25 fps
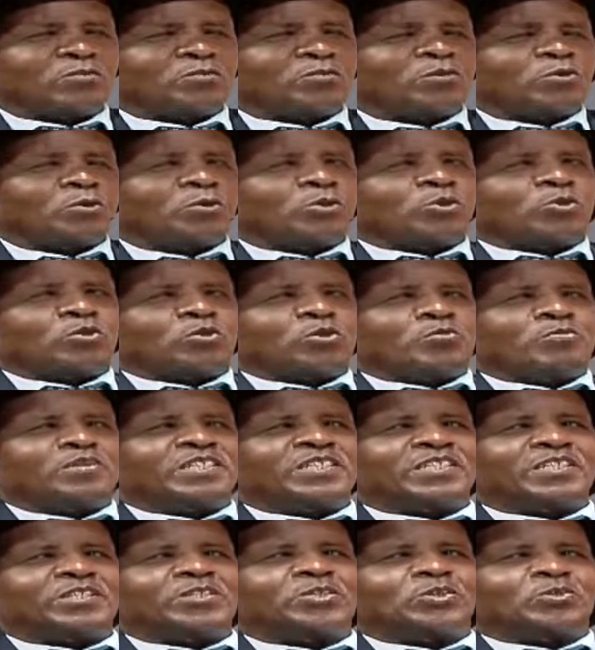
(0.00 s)
of those who
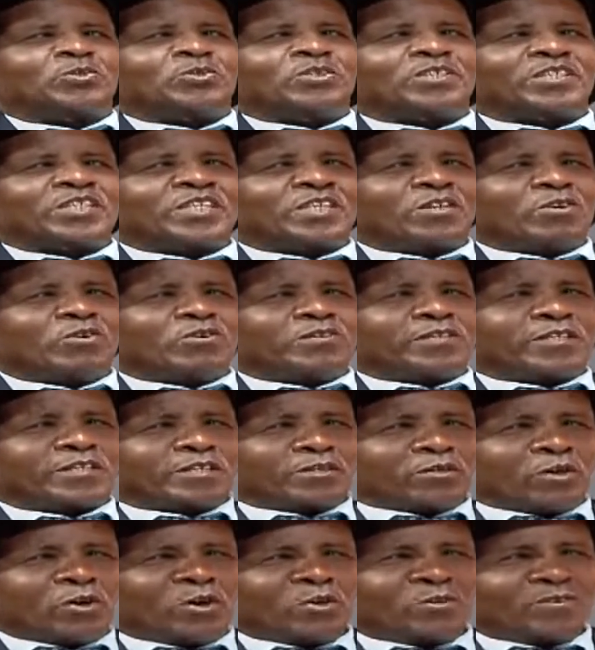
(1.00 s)
committed suicide long
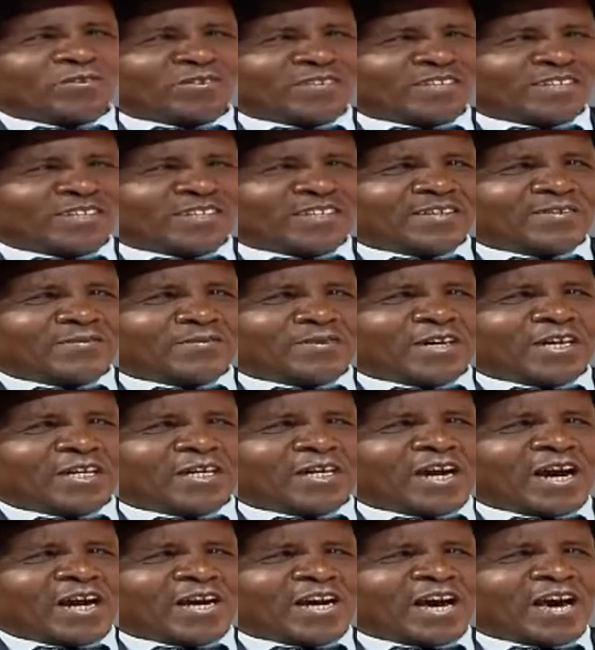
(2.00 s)
ago.
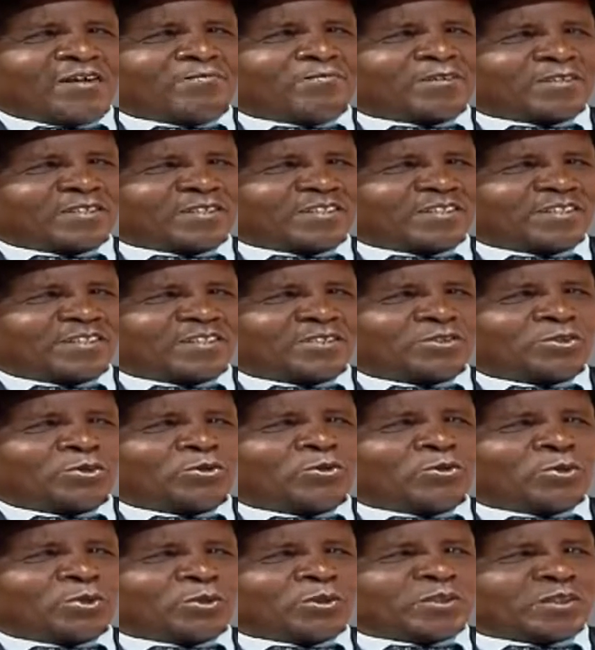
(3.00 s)
I haven't, so
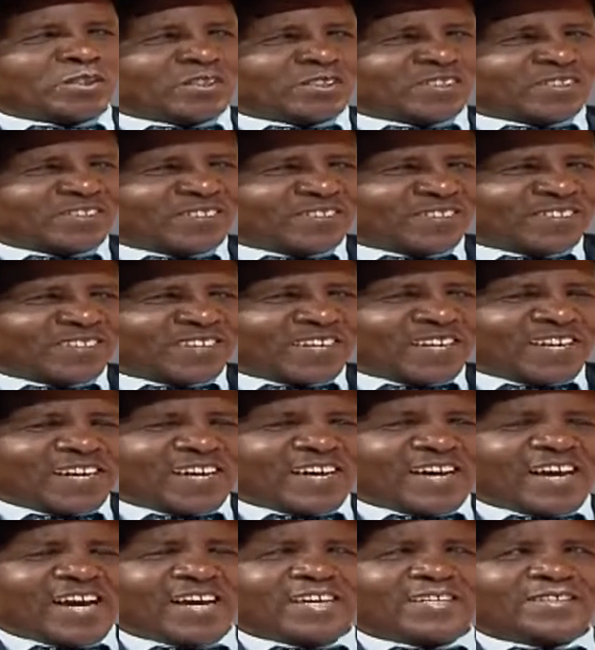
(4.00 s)
you shouldn't.
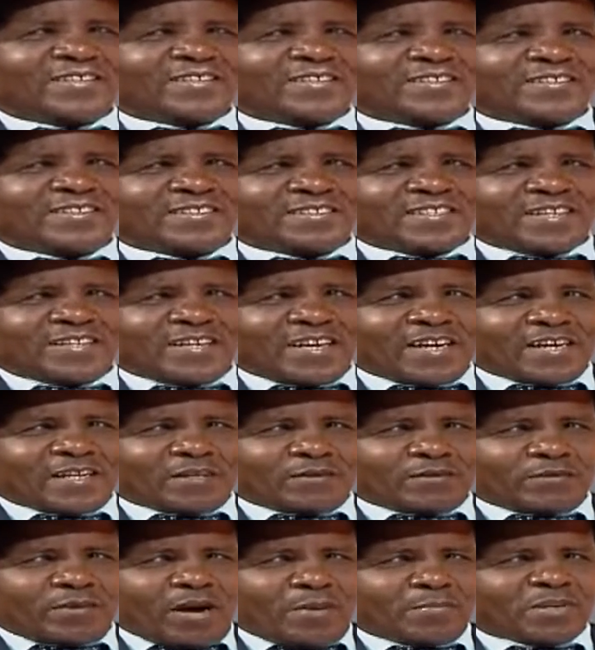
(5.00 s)
And
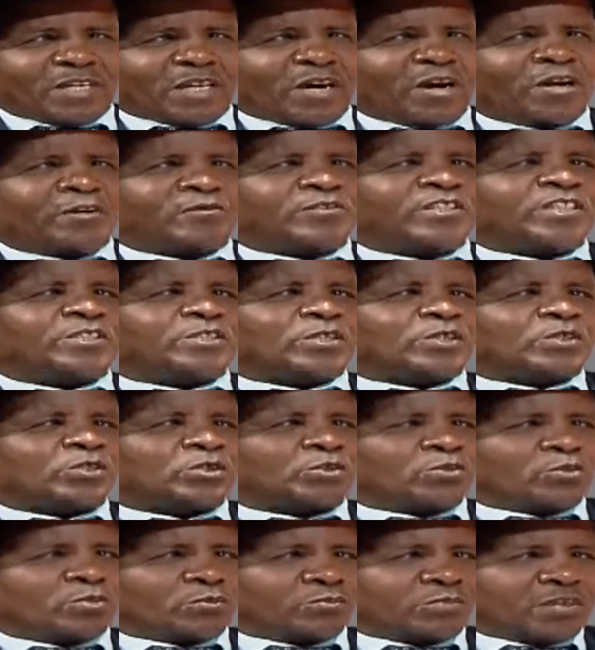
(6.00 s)
I mean, our
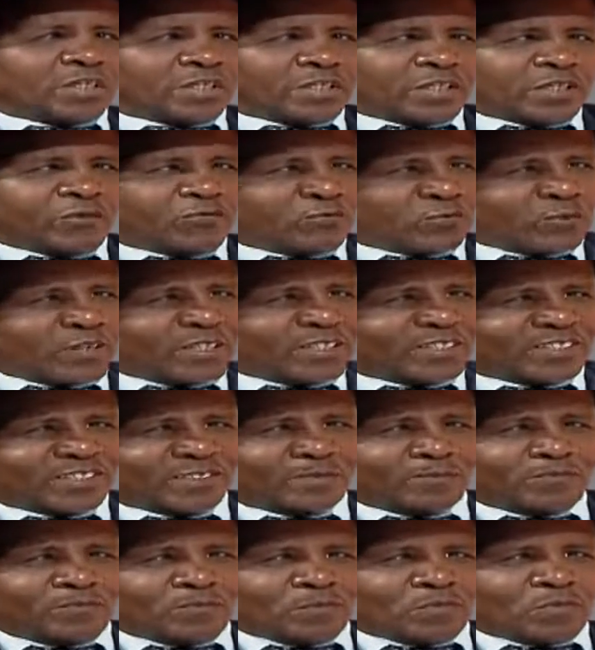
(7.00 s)
reasons could be
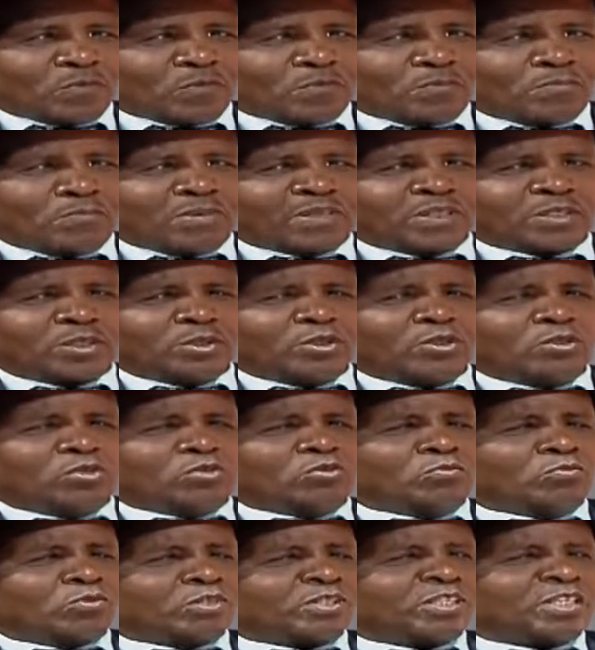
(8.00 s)
different, but
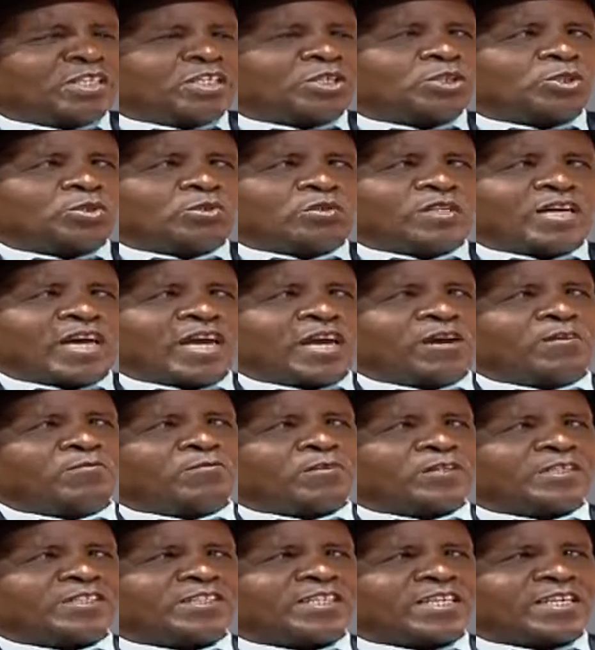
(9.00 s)
nobody should
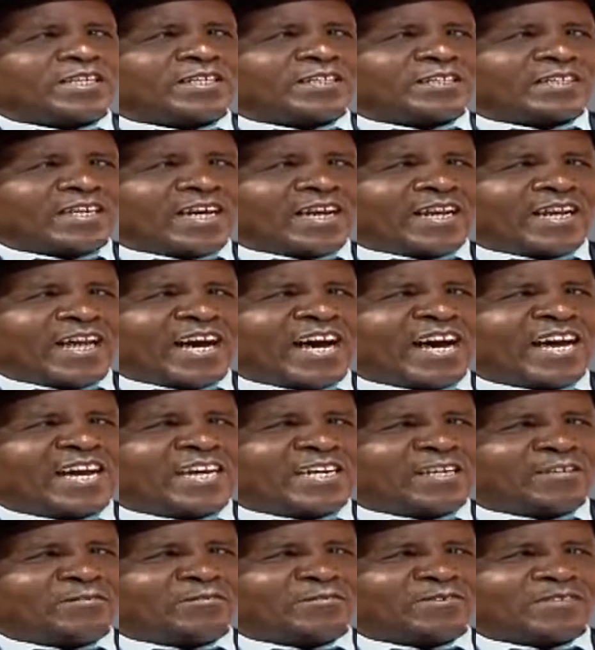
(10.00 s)
ever take their
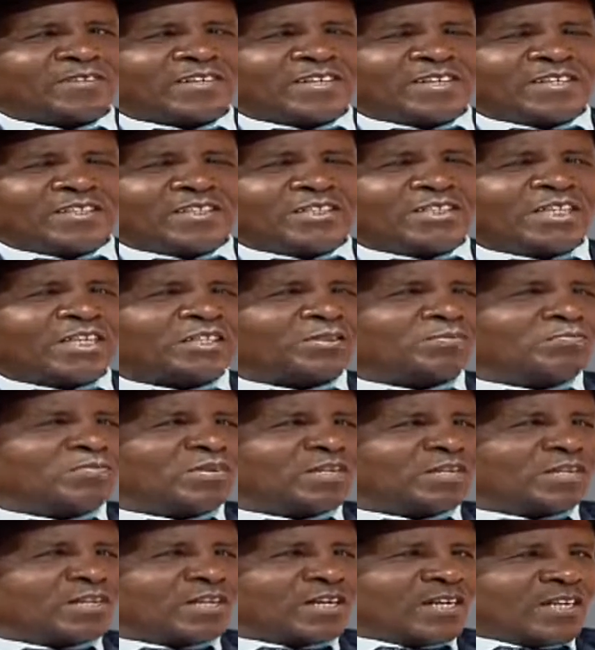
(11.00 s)
lives just
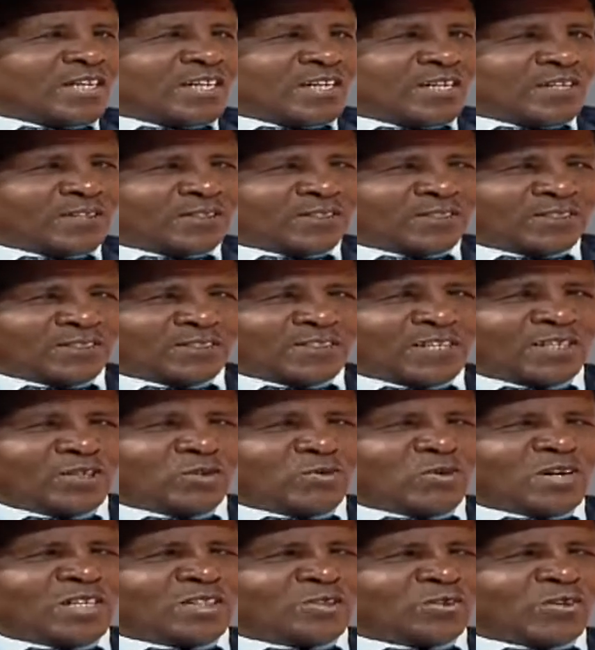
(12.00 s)
because they
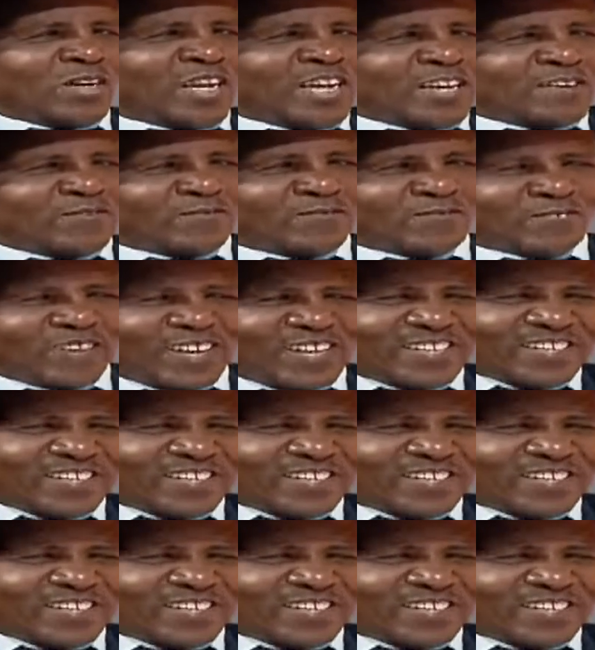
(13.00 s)
don't want to live.